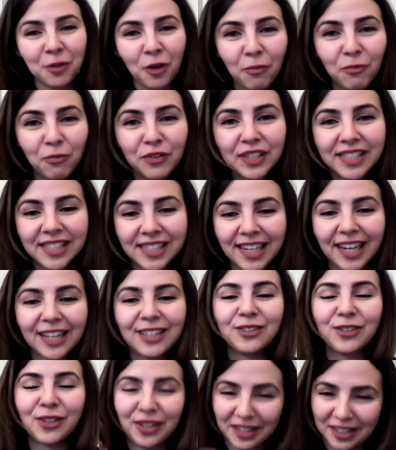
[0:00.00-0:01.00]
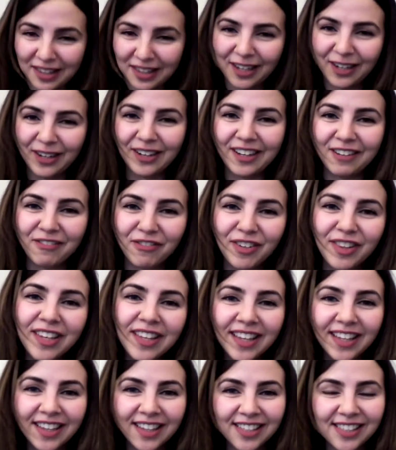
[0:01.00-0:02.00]
Obviously, I took everything
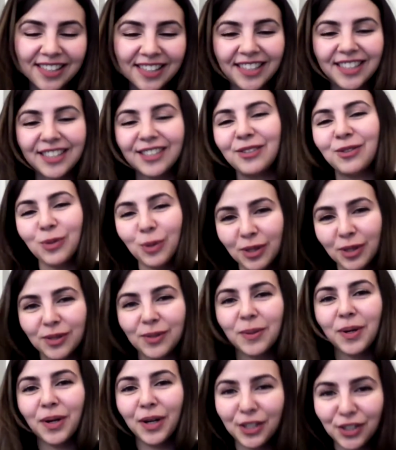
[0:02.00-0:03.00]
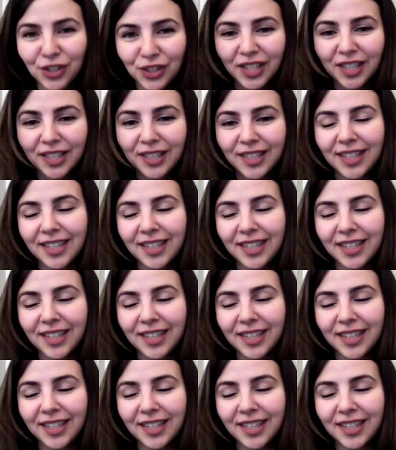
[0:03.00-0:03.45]
that they said into consideration,